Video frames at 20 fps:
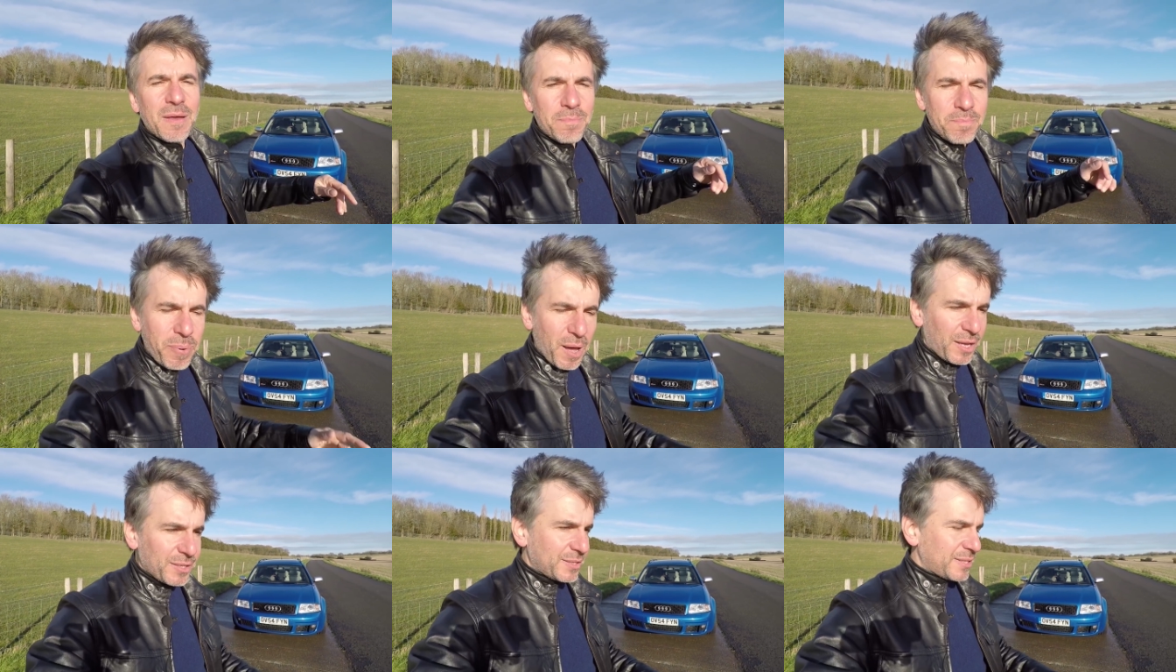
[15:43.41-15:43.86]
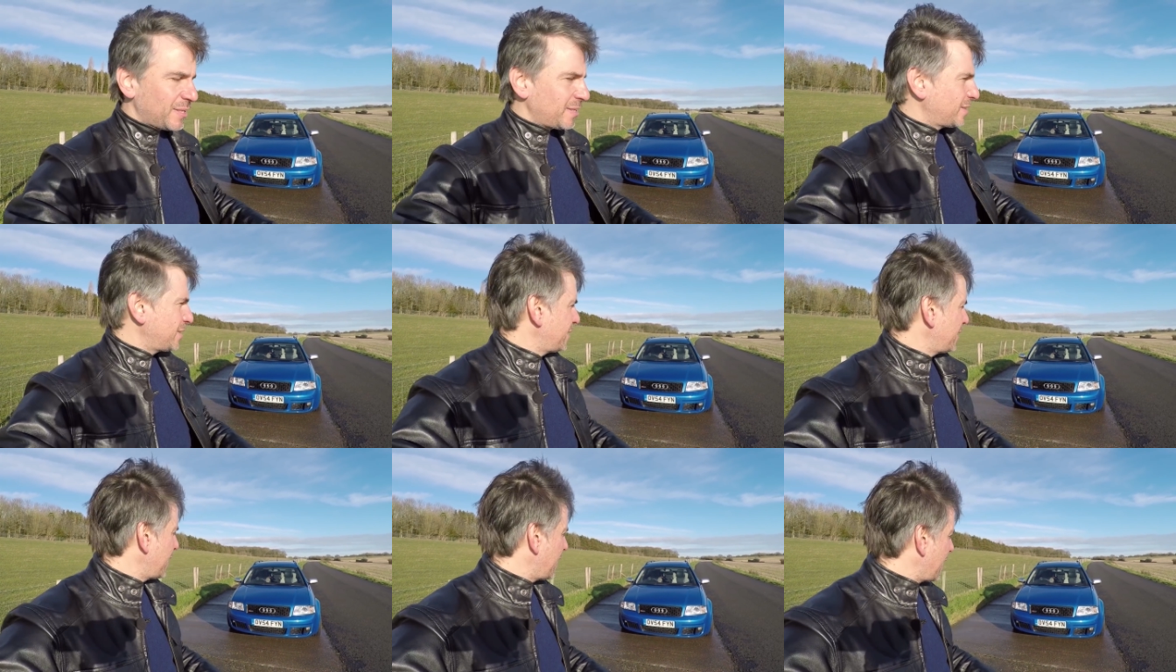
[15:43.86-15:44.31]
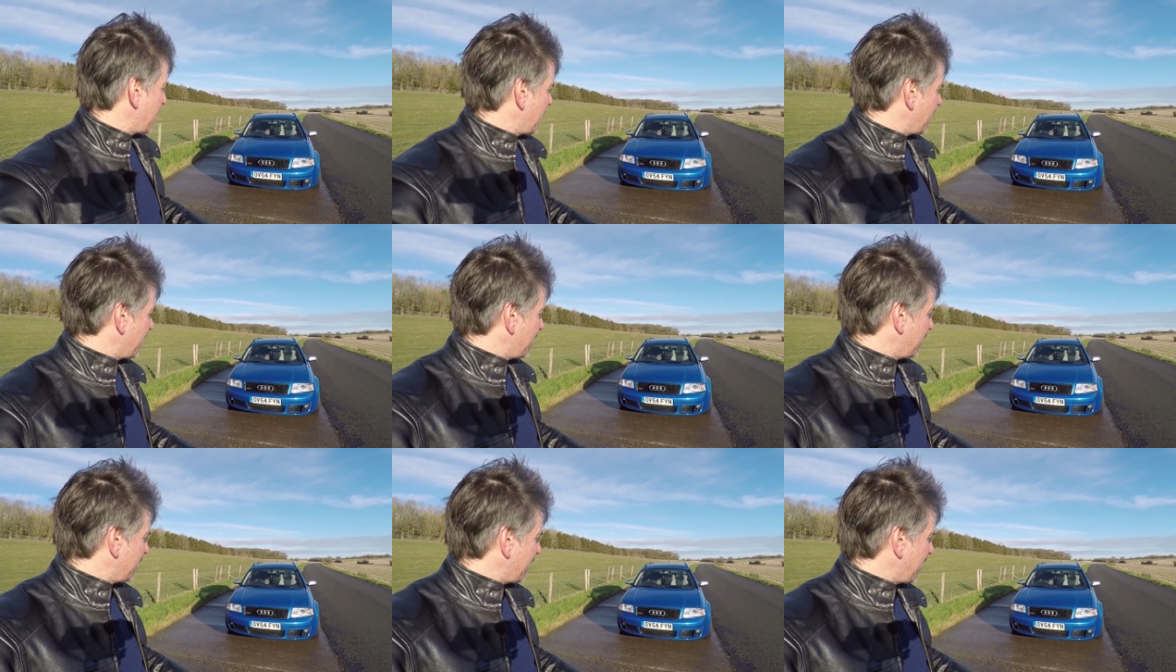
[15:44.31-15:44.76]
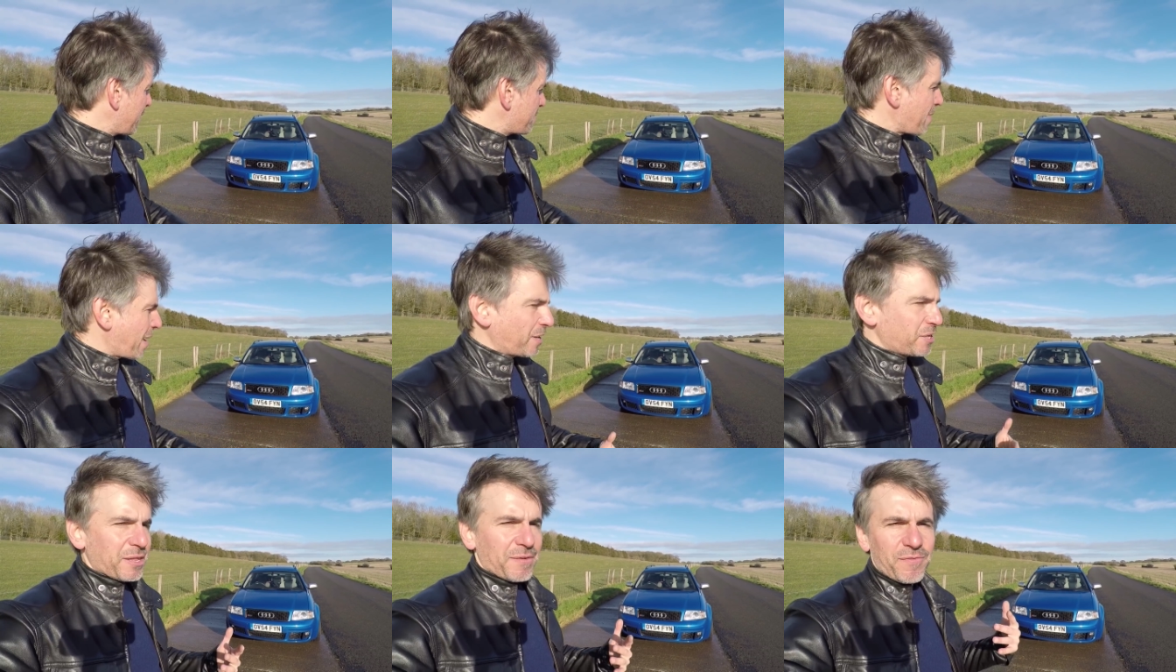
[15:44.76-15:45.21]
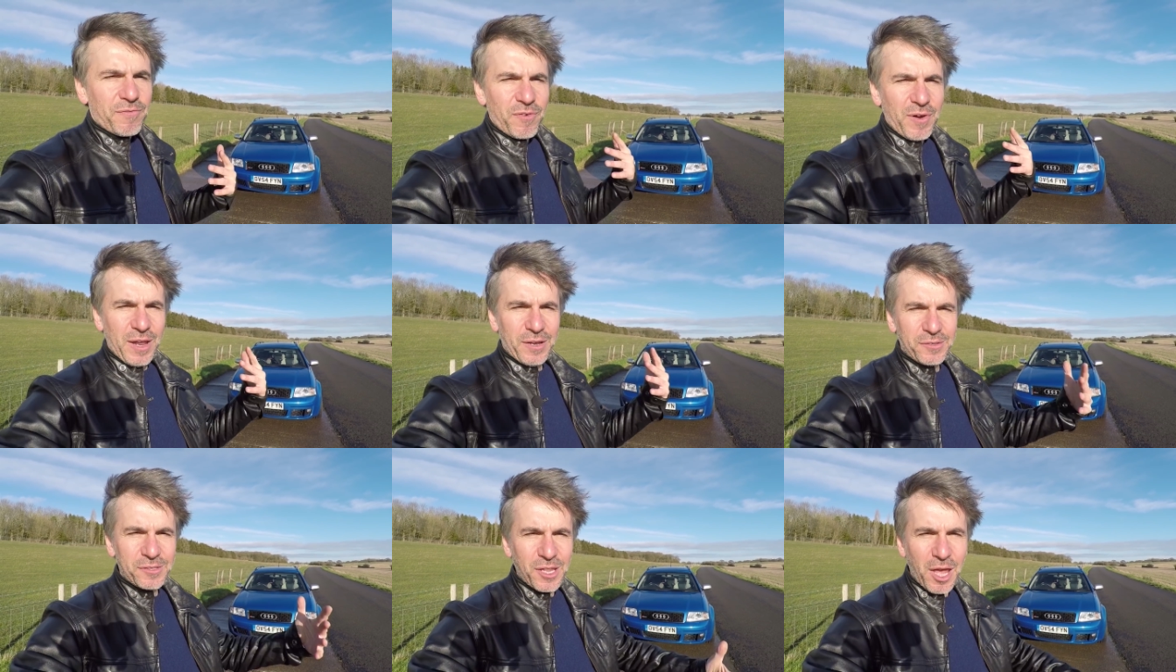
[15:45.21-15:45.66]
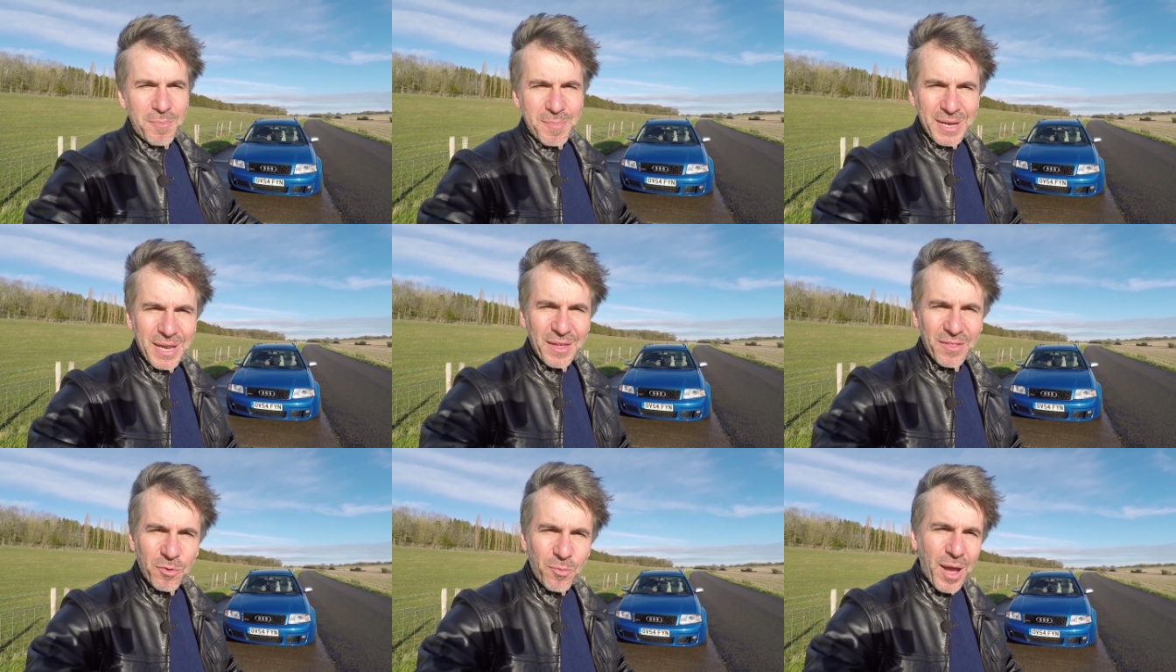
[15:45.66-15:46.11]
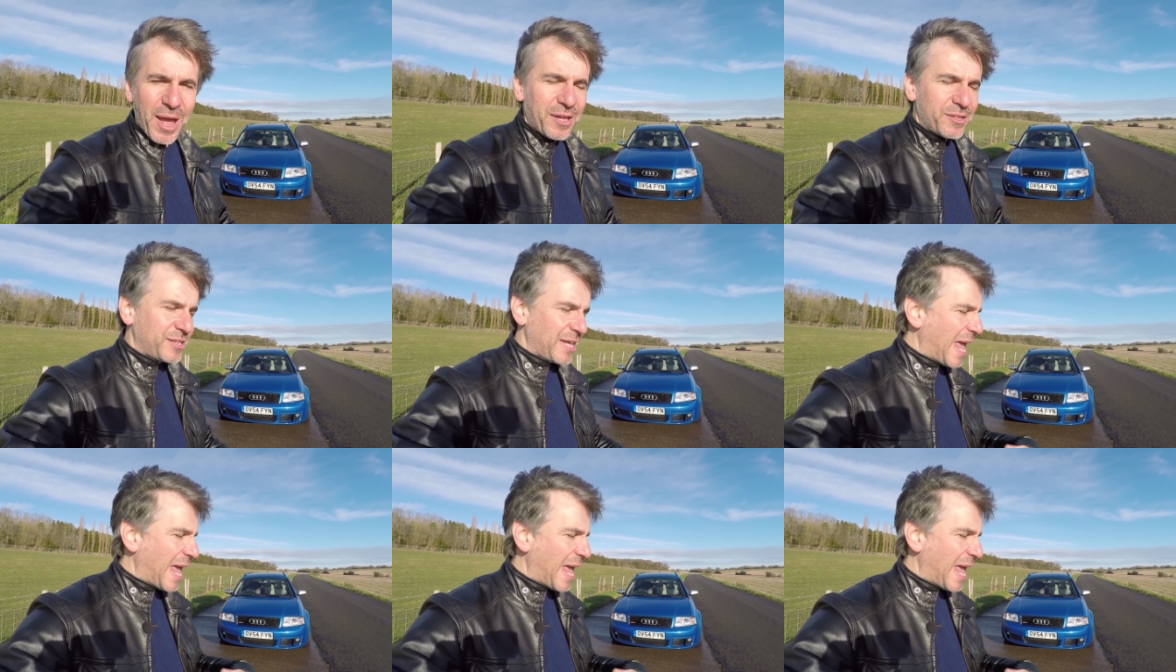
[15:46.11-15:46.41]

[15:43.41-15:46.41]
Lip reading: but it makes up for it in so many other ways.